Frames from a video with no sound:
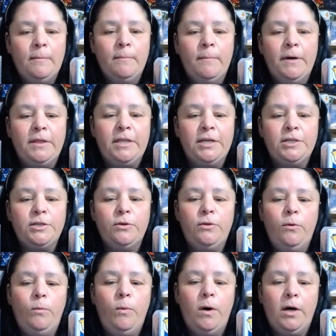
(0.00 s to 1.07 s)
but these are the
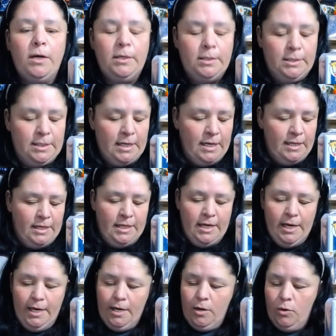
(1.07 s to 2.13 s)
ones I
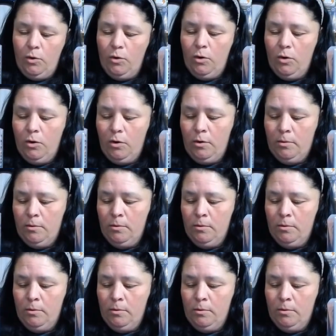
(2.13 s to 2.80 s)
think are,